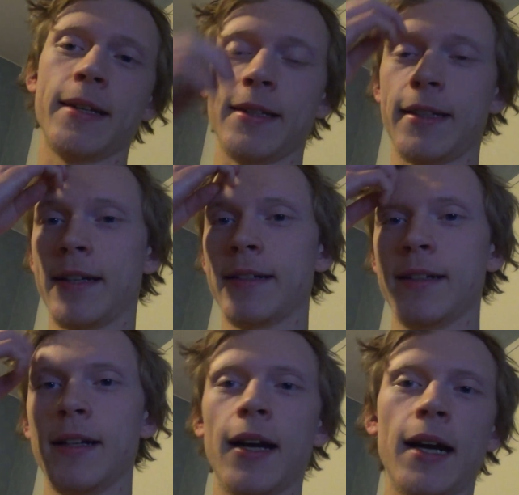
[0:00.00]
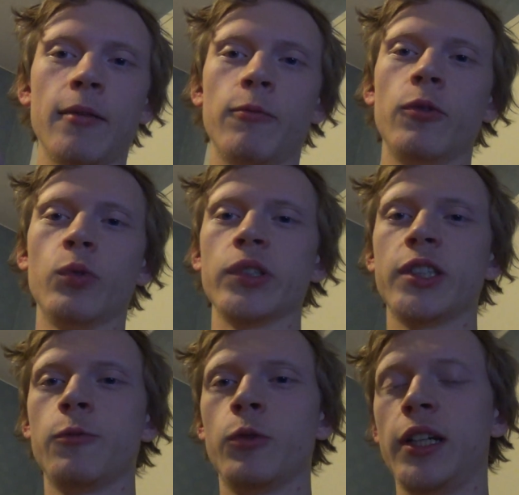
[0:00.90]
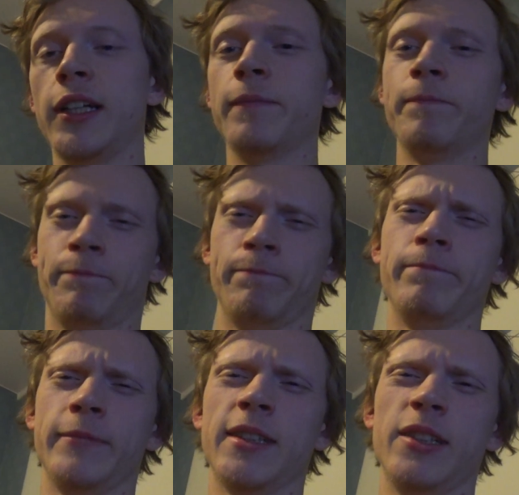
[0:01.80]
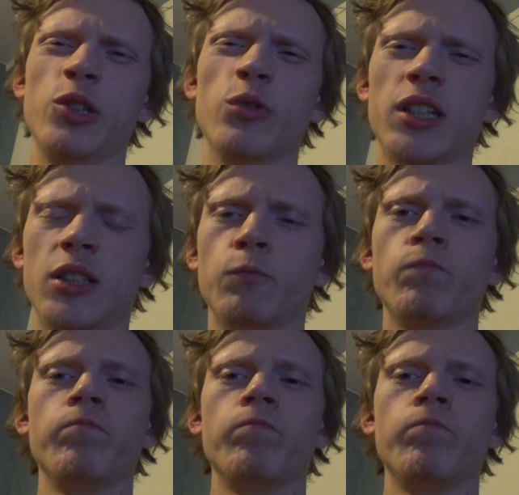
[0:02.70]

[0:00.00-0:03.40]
Yeah, I'm from Sweden, you know.